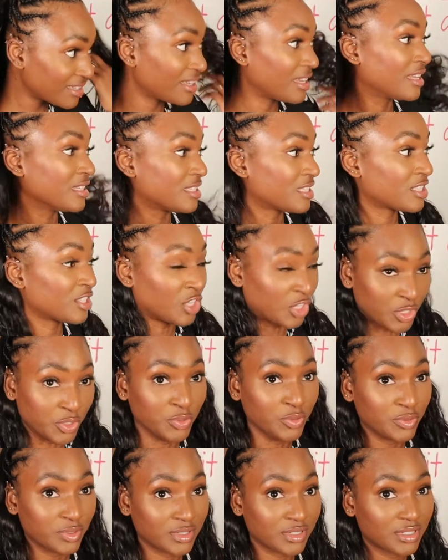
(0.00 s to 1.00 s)
It's
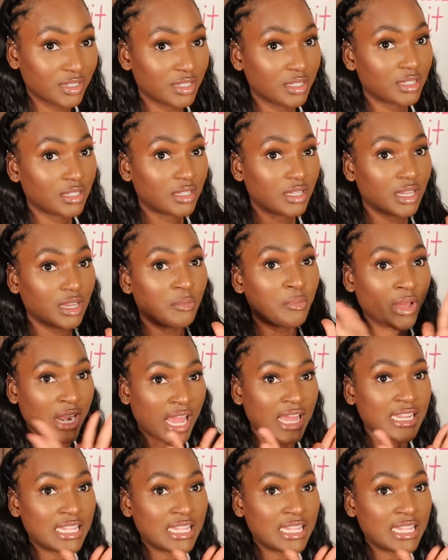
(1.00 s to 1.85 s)
cute, but I